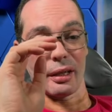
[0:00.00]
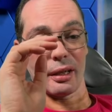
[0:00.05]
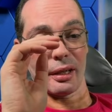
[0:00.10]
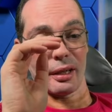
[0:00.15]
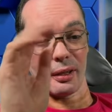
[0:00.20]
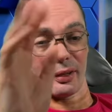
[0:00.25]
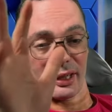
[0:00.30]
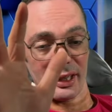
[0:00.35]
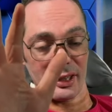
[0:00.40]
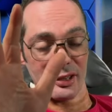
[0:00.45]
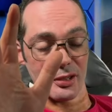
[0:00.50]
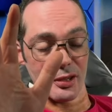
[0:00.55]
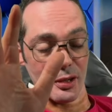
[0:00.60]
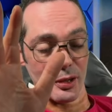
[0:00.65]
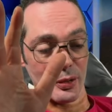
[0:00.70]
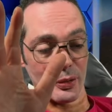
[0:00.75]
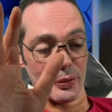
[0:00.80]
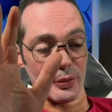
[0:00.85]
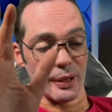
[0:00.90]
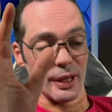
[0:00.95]
Alright,
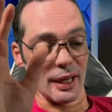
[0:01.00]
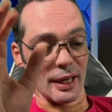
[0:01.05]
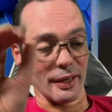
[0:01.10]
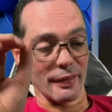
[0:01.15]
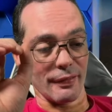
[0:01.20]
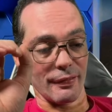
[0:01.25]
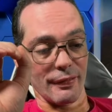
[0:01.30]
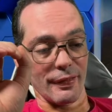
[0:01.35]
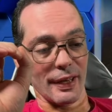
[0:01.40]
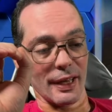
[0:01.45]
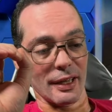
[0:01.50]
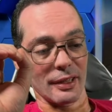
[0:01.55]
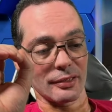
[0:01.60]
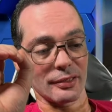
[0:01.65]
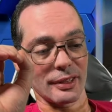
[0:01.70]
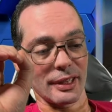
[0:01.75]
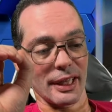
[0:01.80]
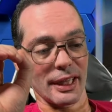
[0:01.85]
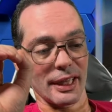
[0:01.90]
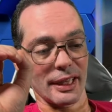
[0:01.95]
so I
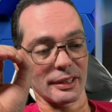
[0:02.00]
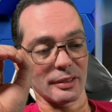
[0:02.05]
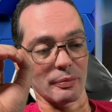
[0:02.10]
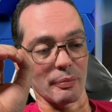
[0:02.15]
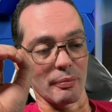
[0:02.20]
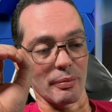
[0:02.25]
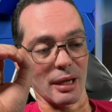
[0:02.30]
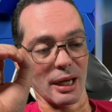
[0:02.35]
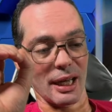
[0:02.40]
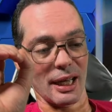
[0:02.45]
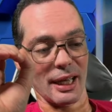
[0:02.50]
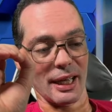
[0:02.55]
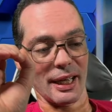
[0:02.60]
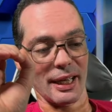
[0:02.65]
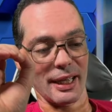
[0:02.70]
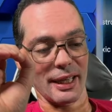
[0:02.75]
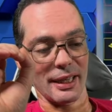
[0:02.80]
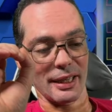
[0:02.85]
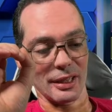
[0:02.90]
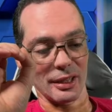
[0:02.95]
found that
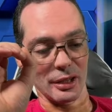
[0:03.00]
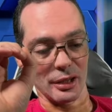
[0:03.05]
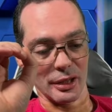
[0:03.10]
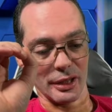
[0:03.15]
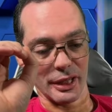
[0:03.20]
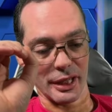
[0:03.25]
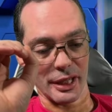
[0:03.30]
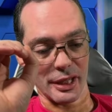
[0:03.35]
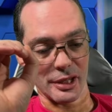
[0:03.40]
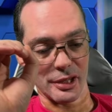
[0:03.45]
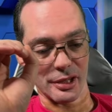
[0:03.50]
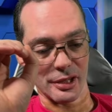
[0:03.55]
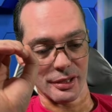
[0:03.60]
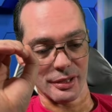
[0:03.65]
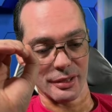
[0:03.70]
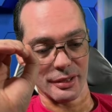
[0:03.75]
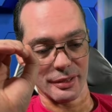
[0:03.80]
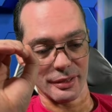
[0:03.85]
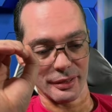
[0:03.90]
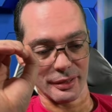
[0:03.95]
my
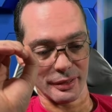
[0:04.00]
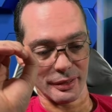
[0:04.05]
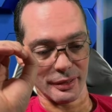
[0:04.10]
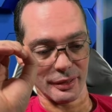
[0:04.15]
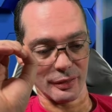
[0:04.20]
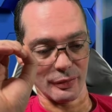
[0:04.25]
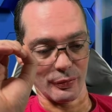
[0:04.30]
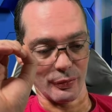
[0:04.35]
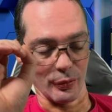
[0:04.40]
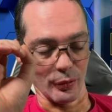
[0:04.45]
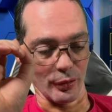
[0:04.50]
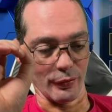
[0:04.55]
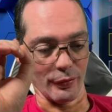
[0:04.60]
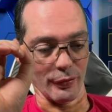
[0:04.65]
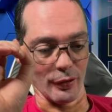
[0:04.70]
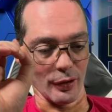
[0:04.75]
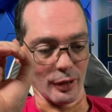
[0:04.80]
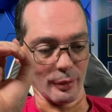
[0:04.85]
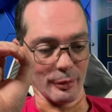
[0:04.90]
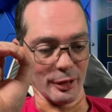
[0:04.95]
location for
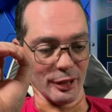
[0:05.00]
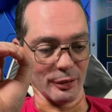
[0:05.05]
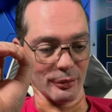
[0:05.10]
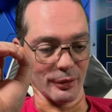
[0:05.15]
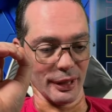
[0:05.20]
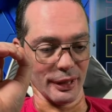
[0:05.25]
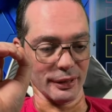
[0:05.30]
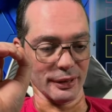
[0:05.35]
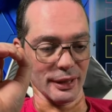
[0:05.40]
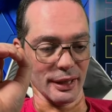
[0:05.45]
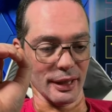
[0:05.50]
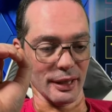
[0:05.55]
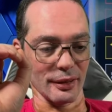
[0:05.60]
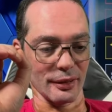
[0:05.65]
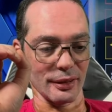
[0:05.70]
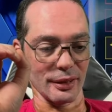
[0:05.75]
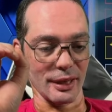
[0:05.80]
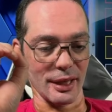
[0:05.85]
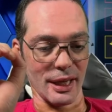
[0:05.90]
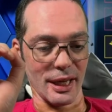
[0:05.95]
farming right now
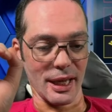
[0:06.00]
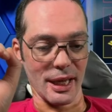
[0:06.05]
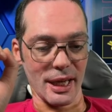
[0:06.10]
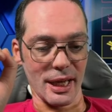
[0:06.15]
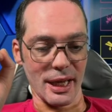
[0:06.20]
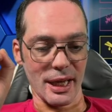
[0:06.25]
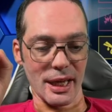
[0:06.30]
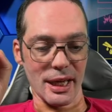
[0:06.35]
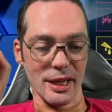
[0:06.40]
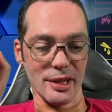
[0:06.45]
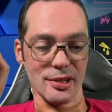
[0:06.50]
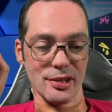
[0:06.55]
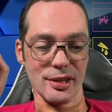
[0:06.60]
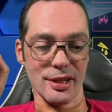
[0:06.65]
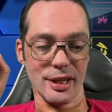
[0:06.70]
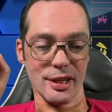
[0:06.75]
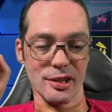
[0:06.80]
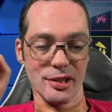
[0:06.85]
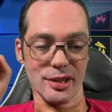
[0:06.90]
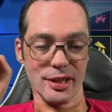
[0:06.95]
is
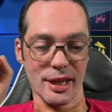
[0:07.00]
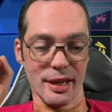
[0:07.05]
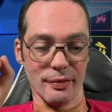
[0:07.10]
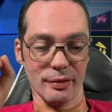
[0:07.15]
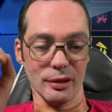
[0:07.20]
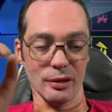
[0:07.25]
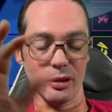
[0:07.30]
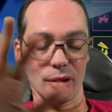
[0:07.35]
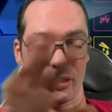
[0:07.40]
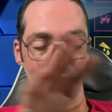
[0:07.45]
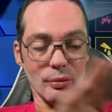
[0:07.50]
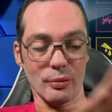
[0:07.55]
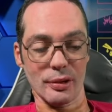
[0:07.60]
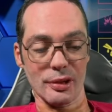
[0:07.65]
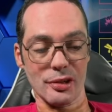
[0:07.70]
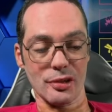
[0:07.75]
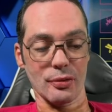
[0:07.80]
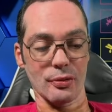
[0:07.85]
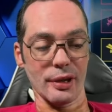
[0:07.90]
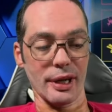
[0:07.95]
stage 7, which
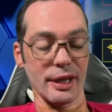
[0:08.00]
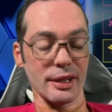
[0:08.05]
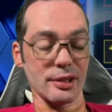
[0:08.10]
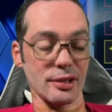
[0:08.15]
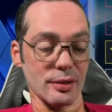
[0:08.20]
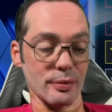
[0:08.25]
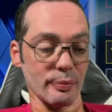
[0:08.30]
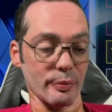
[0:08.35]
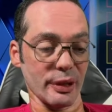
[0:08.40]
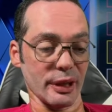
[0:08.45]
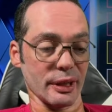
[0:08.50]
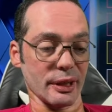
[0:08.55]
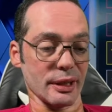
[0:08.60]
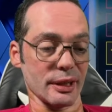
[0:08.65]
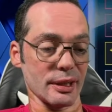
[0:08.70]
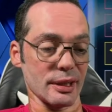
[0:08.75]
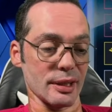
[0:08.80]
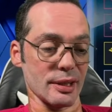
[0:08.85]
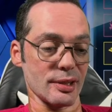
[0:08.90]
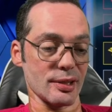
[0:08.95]
is great
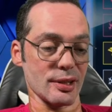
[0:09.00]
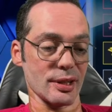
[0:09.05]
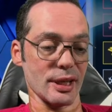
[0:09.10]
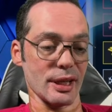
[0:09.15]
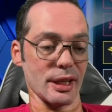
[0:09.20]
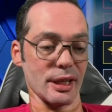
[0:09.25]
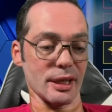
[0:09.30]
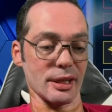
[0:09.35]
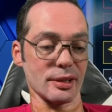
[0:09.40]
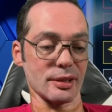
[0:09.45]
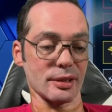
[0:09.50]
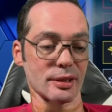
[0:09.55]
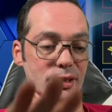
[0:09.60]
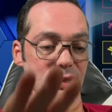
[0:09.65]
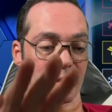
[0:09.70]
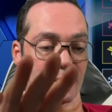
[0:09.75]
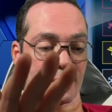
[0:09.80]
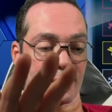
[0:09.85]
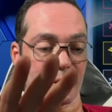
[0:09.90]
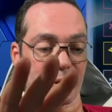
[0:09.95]
because it
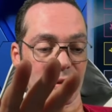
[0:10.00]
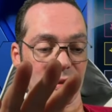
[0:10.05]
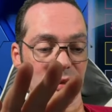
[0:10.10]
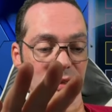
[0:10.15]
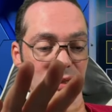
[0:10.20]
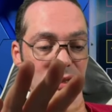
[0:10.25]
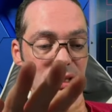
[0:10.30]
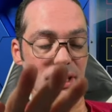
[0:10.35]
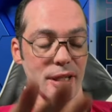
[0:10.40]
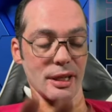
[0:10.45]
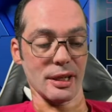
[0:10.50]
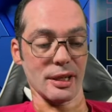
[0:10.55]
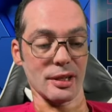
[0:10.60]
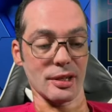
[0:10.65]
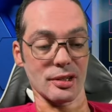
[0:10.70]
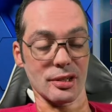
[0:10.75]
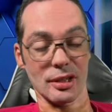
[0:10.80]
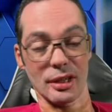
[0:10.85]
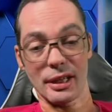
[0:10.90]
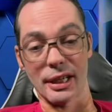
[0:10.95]

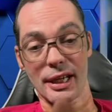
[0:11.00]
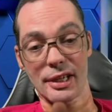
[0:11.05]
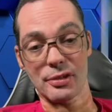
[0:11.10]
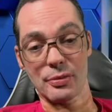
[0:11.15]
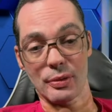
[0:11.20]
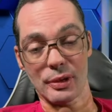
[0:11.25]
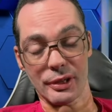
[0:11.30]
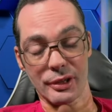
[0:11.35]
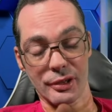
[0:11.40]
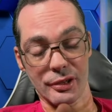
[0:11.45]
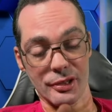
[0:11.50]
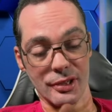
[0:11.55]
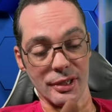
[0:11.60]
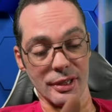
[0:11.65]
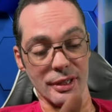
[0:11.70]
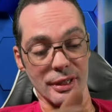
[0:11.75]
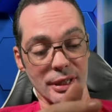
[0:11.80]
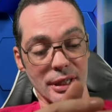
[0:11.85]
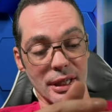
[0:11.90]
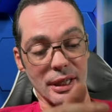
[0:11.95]
is the last one
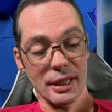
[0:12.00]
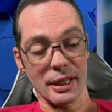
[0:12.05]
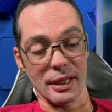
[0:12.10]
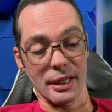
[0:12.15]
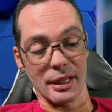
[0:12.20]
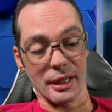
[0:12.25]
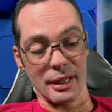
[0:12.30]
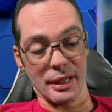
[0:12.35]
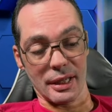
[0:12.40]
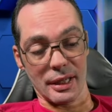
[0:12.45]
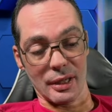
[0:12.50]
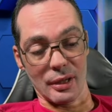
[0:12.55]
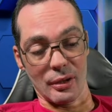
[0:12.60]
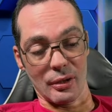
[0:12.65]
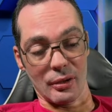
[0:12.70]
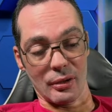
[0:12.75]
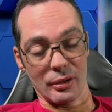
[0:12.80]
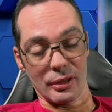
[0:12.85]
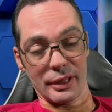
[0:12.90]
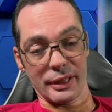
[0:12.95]
using
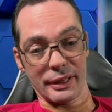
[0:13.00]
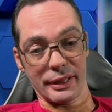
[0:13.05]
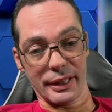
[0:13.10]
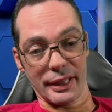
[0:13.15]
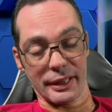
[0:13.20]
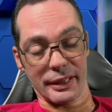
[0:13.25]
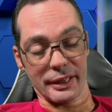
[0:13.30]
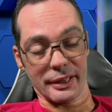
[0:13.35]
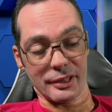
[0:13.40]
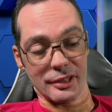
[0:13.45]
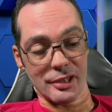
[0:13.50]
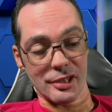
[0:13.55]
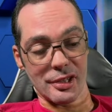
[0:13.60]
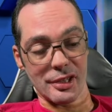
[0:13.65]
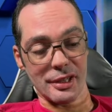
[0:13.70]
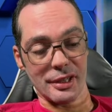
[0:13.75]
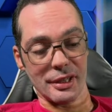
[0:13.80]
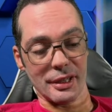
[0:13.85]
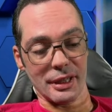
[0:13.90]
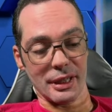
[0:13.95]
only 10
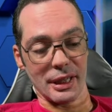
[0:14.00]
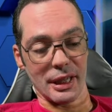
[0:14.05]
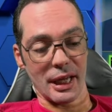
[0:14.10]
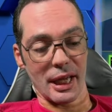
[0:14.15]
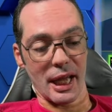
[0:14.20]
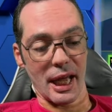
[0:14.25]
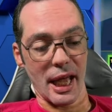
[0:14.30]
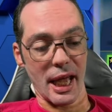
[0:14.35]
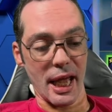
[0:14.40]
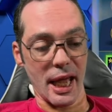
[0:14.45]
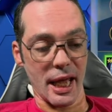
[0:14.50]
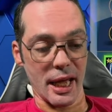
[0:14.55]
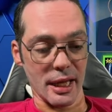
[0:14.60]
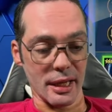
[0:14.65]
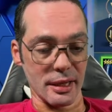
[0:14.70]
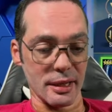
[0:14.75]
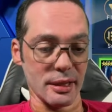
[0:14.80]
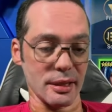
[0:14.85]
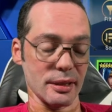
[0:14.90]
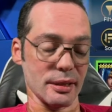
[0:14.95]
energy, and